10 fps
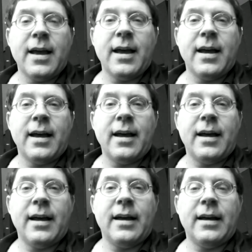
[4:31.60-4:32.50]

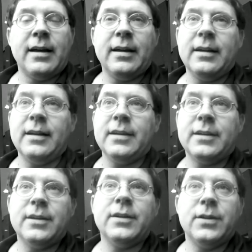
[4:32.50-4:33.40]
Nothing is said.